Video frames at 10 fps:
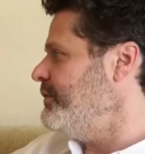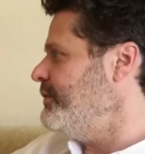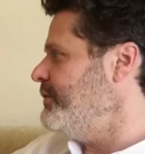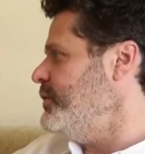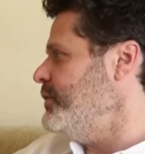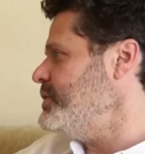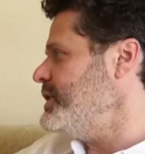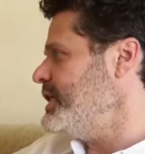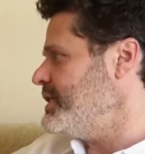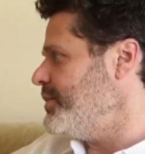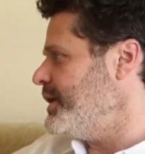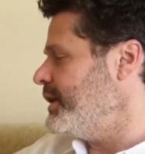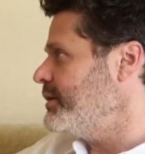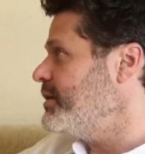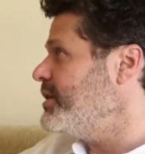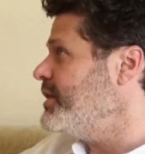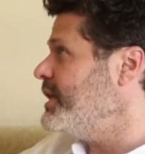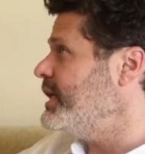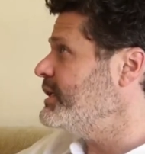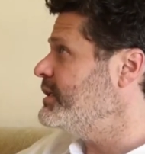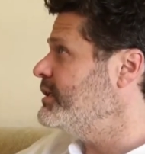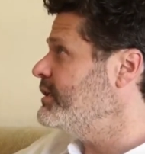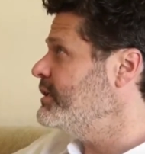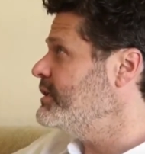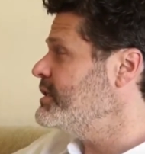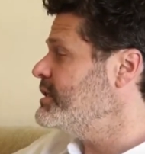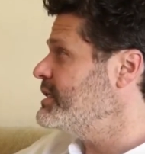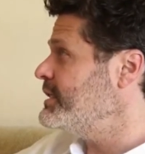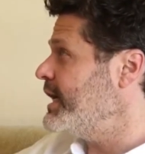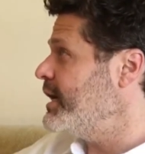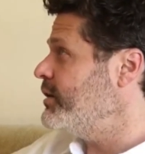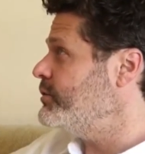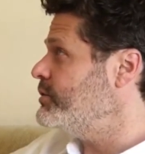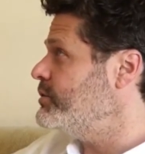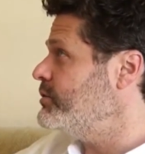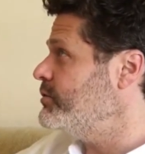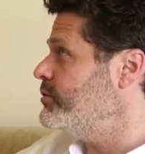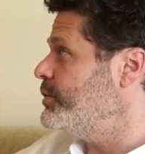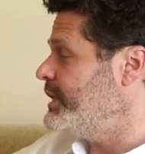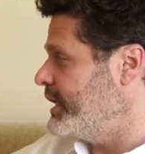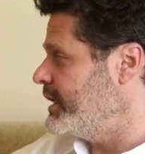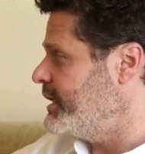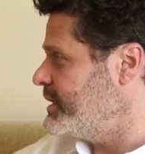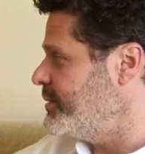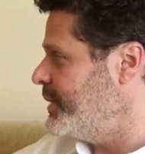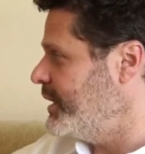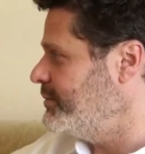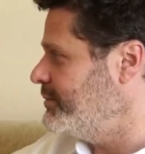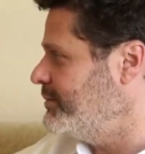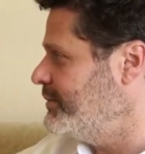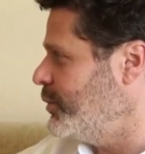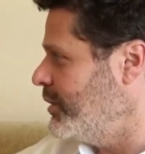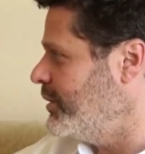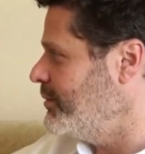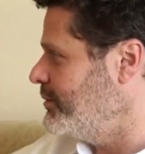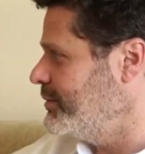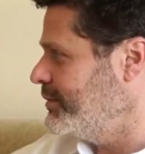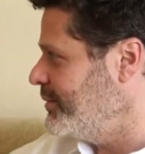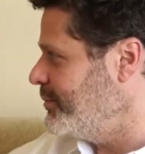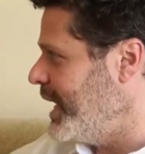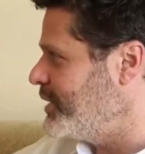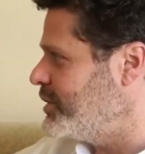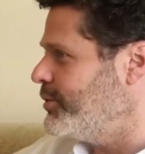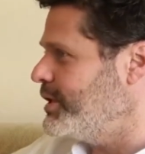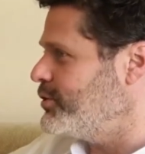If you say something that sounds ridiculous to me, or batshit crazy or